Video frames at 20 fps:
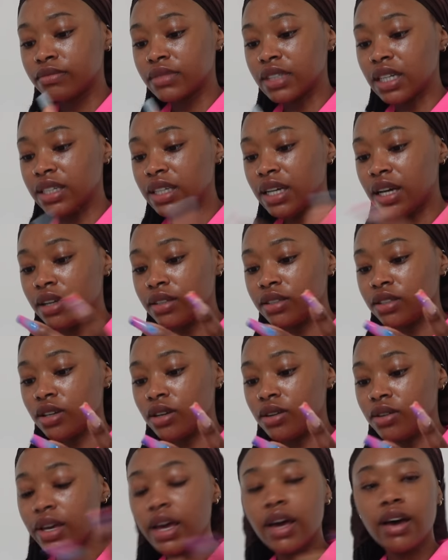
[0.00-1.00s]
And yeah, so
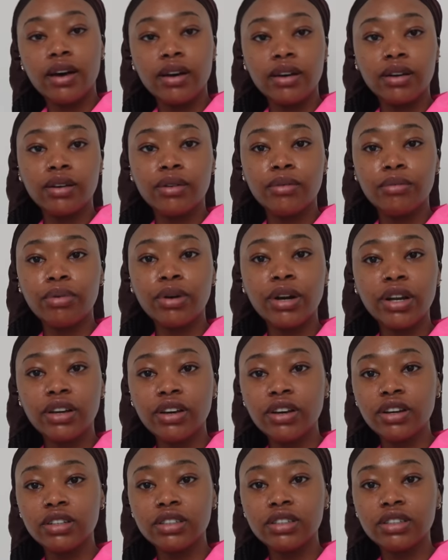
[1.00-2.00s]
yeah, pretty
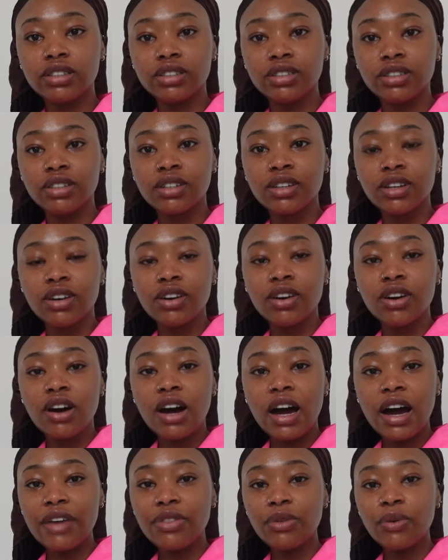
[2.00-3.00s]
good.
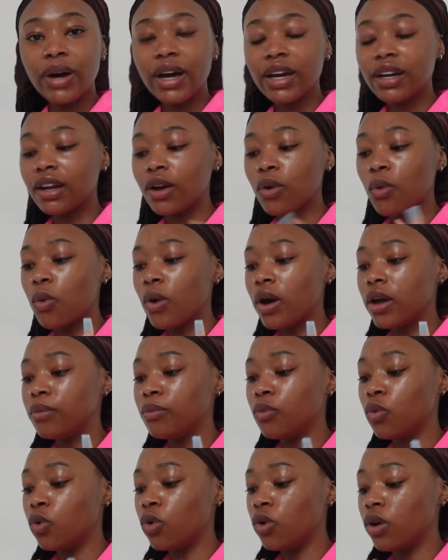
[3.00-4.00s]
I thought I had like way
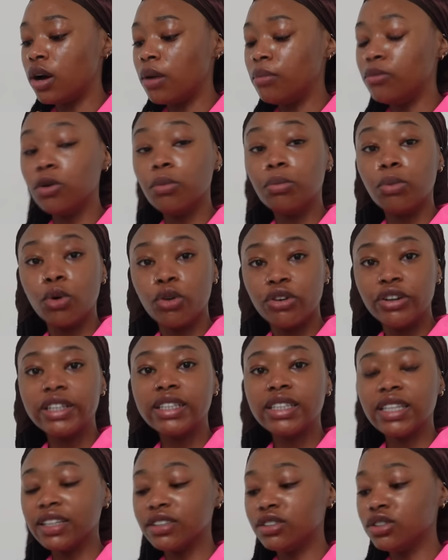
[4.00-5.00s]
more laborious
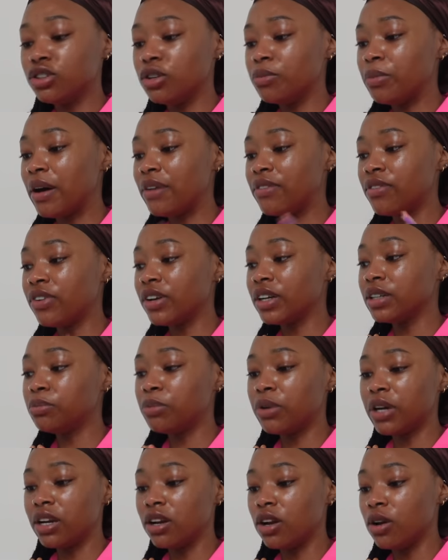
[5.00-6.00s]
things to do, but everything is
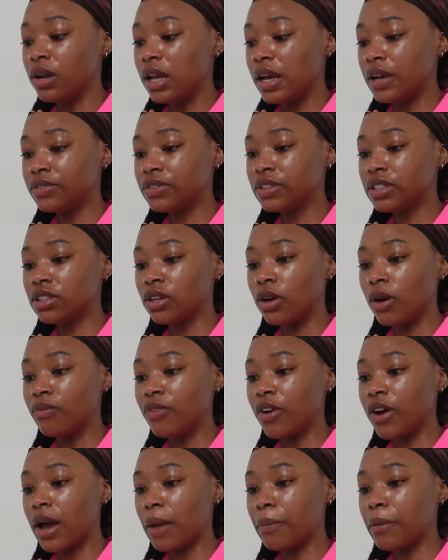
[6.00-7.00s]
pretty low lift, so I'm
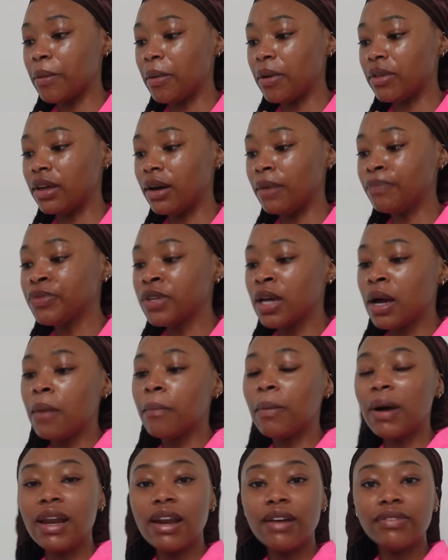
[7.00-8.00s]
very happy about that.
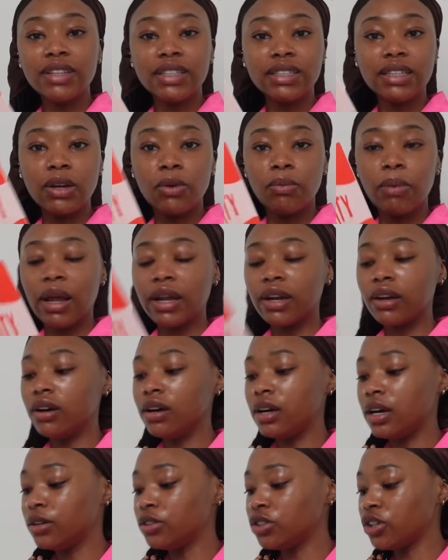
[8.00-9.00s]
But I love this little
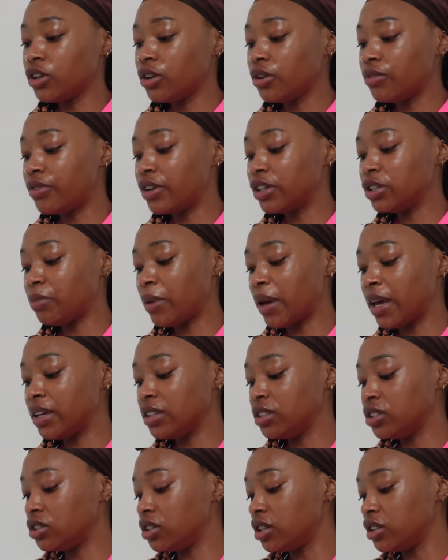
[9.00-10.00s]
planner. I'll show you a fresh
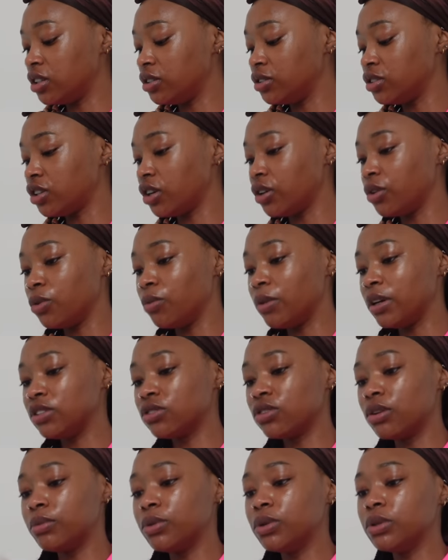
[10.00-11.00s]
page so I don't show you all my
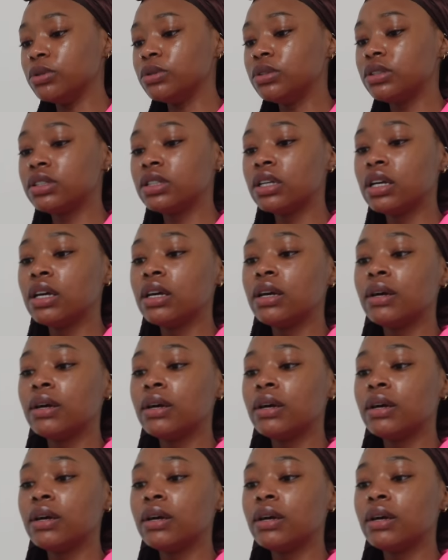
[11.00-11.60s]
scribbles.